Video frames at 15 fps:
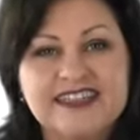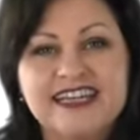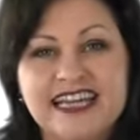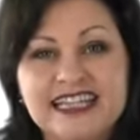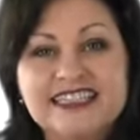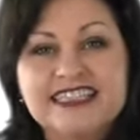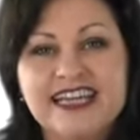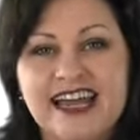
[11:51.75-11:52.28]

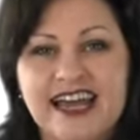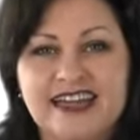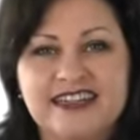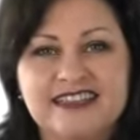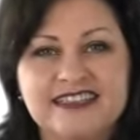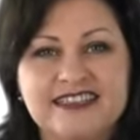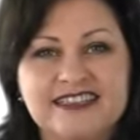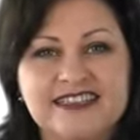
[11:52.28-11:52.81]

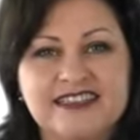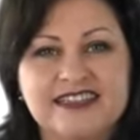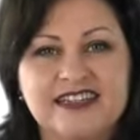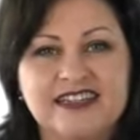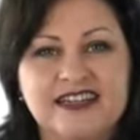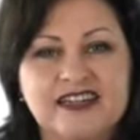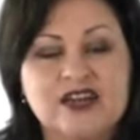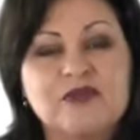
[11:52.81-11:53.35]
indicators
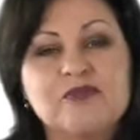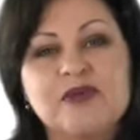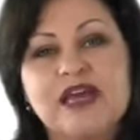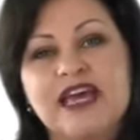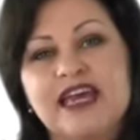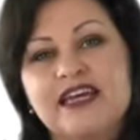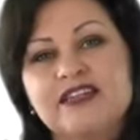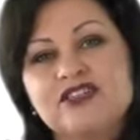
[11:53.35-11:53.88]

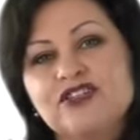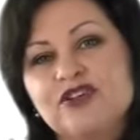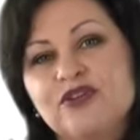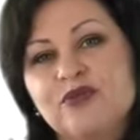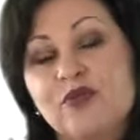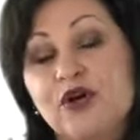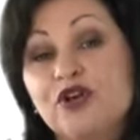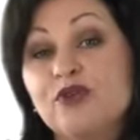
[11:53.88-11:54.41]
compared
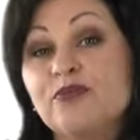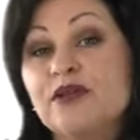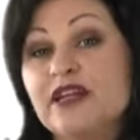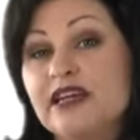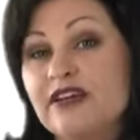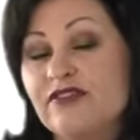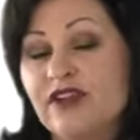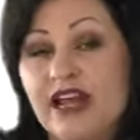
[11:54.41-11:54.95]
to what you
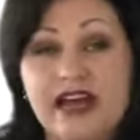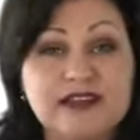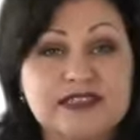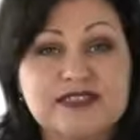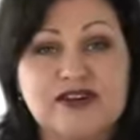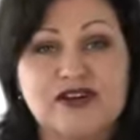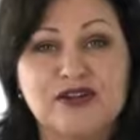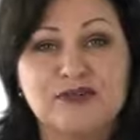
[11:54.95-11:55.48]
believe an
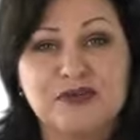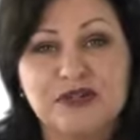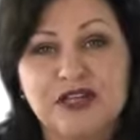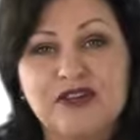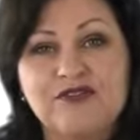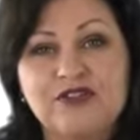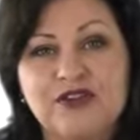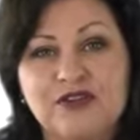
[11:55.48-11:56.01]
outsider would
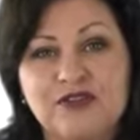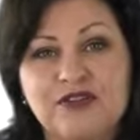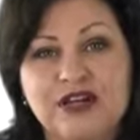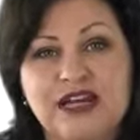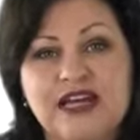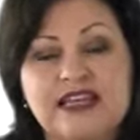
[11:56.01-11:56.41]
give you,